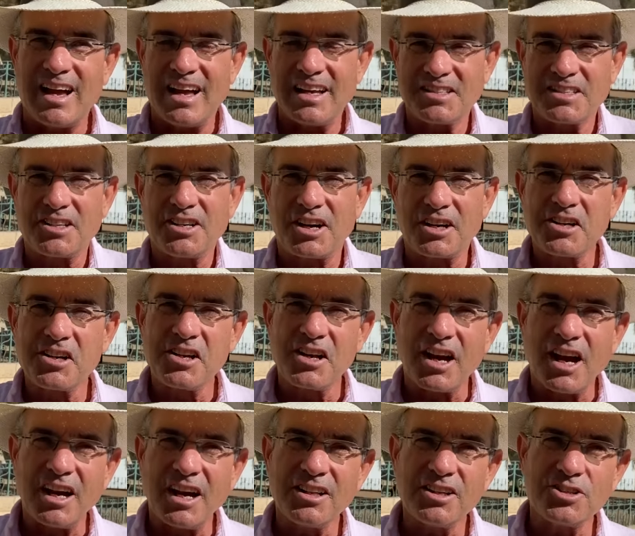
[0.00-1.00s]
As an
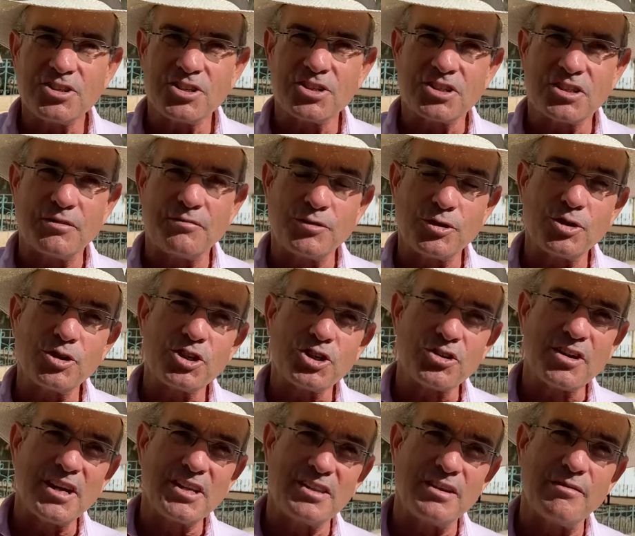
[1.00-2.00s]
archaeologist, if you're
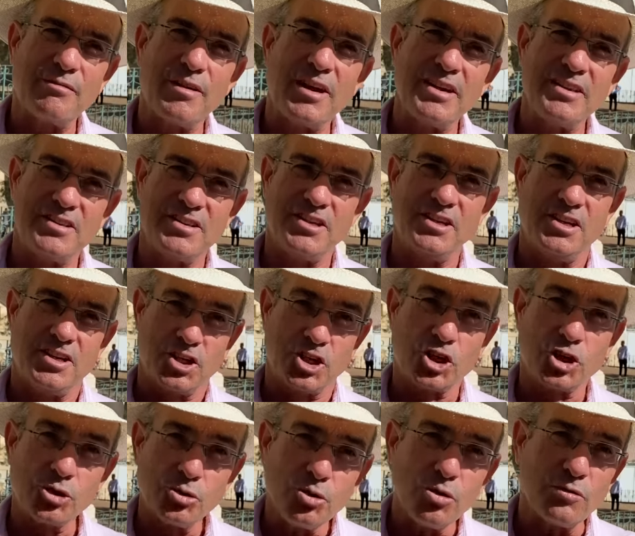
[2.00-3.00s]
trying to find the
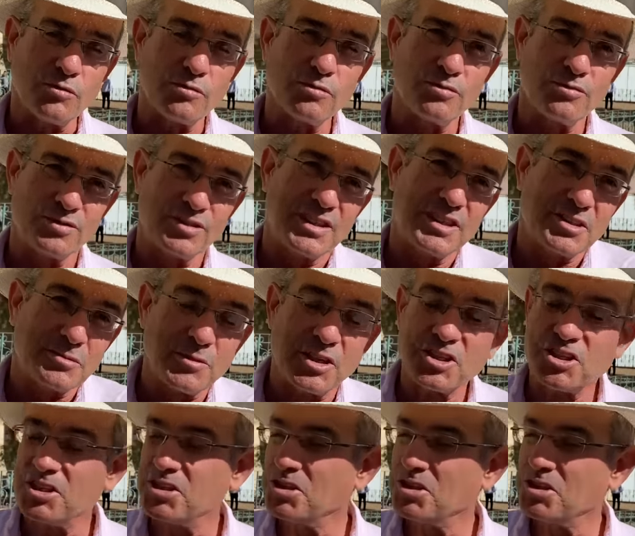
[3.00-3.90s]
truth as much